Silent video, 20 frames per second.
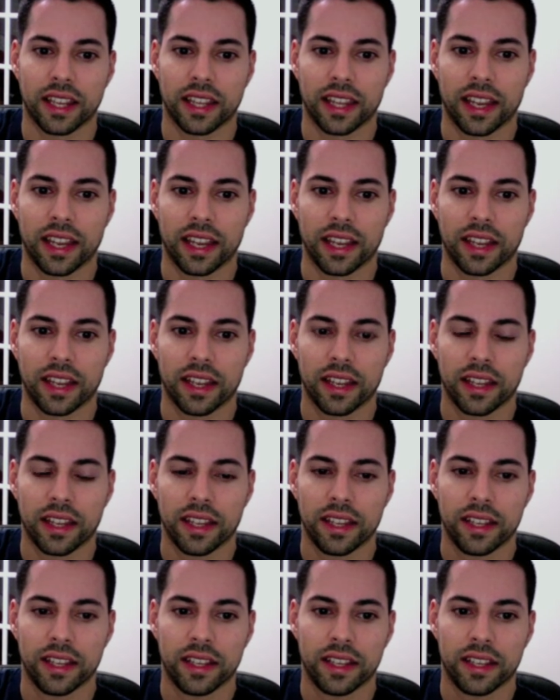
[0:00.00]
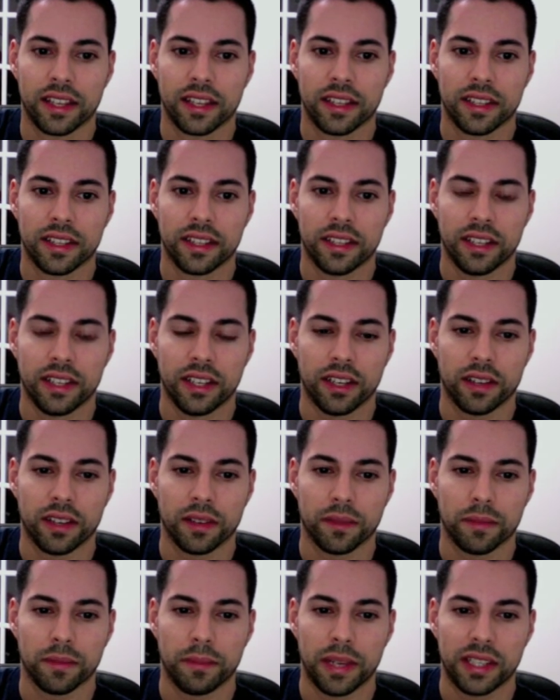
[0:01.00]
like, you know,
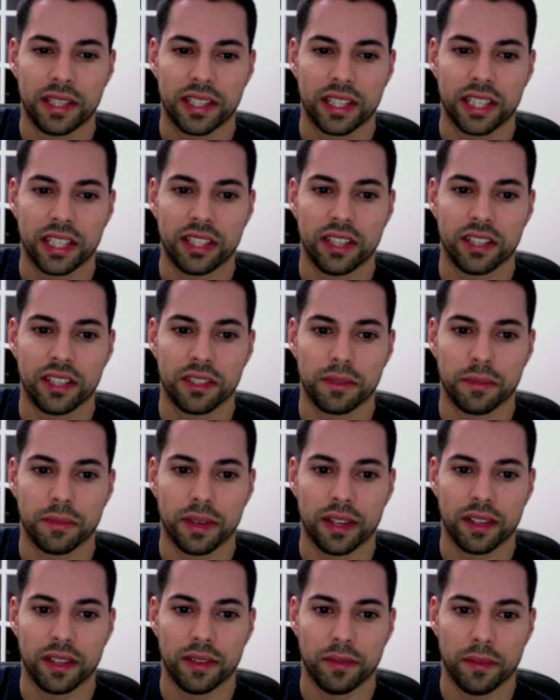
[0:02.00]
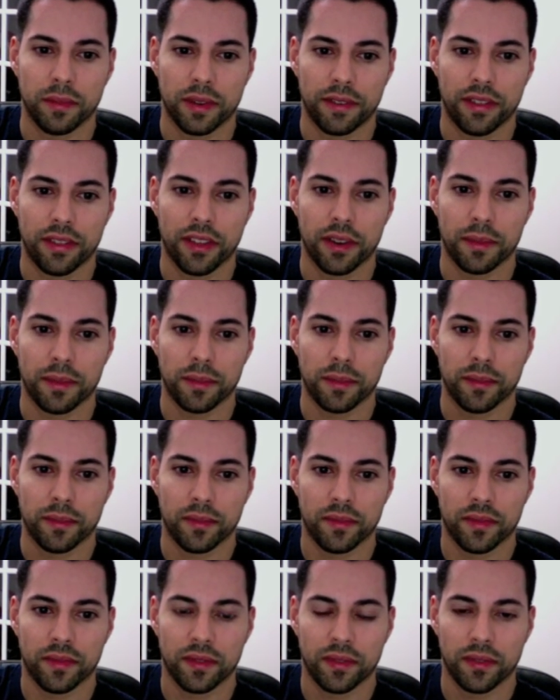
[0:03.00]
basically touch my thumb
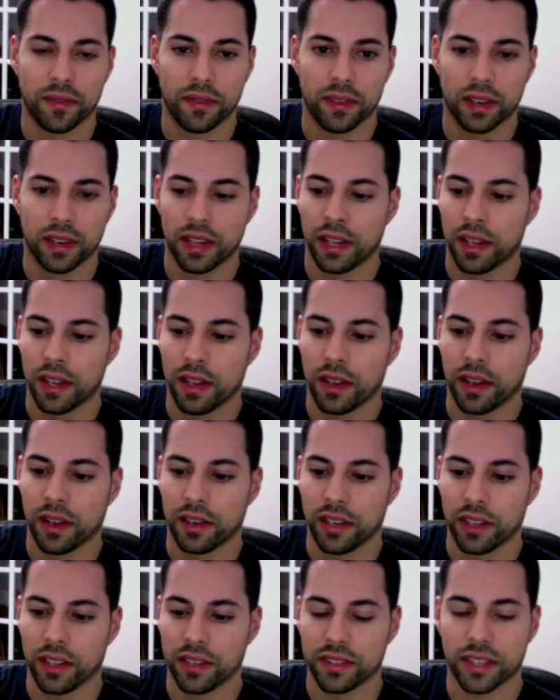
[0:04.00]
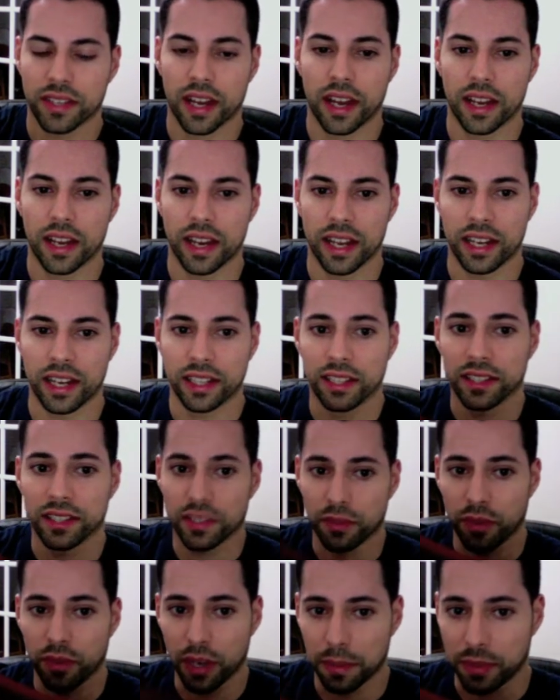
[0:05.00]
on the other side and it doesn't
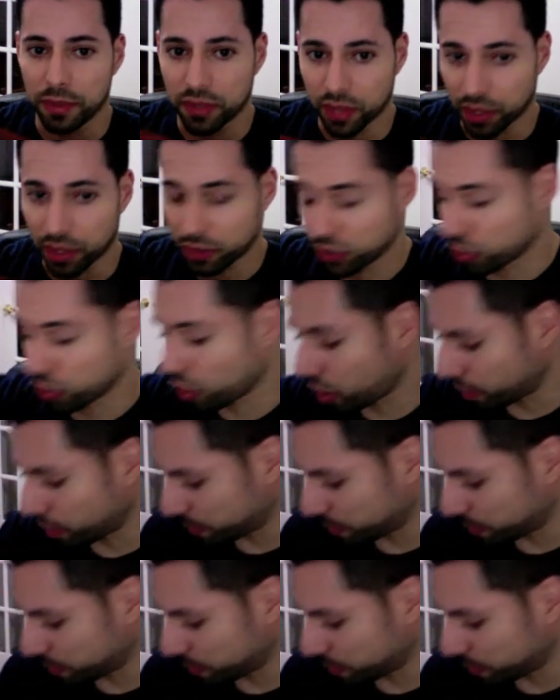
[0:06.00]
rip. It's like strong